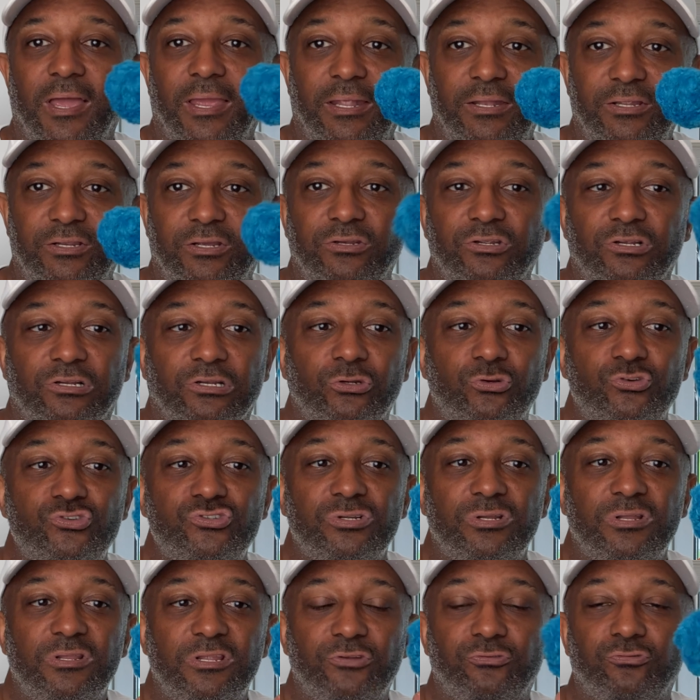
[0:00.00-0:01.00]
in
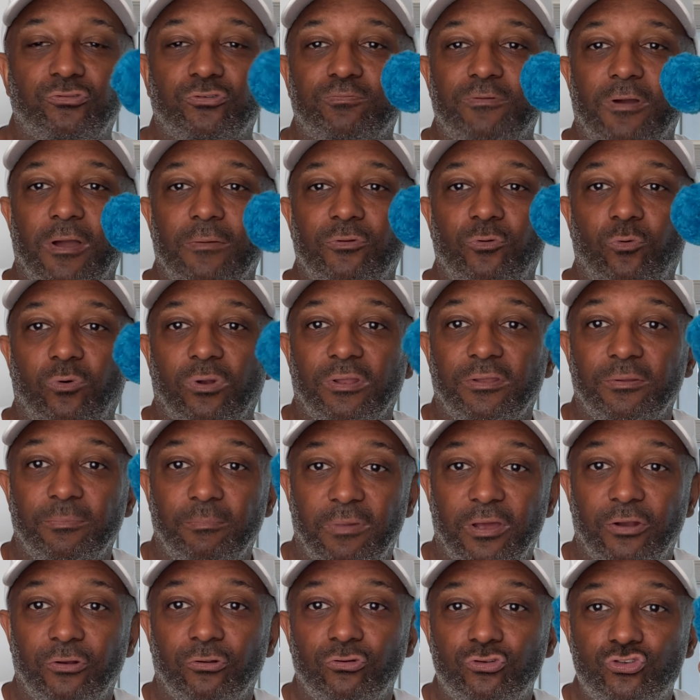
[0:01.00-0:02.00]
conclusion, this was probably one of the
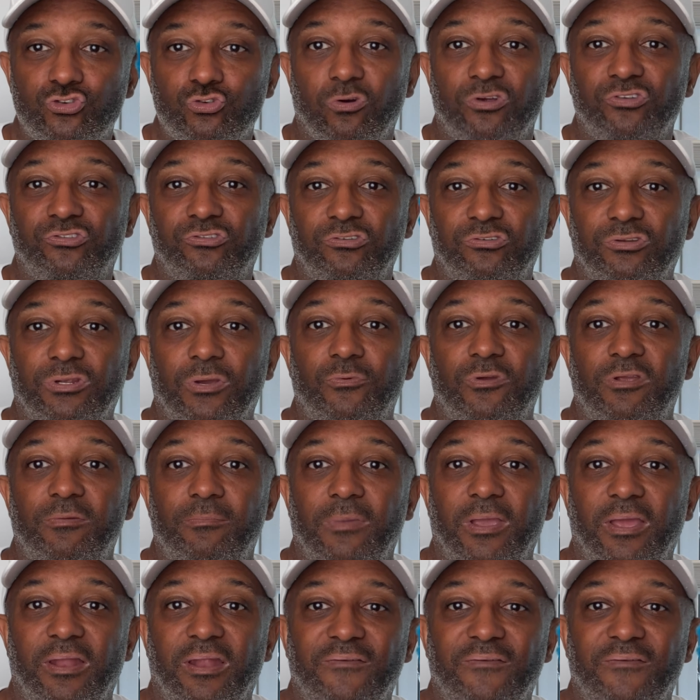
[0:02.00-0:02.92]
better choices that we made.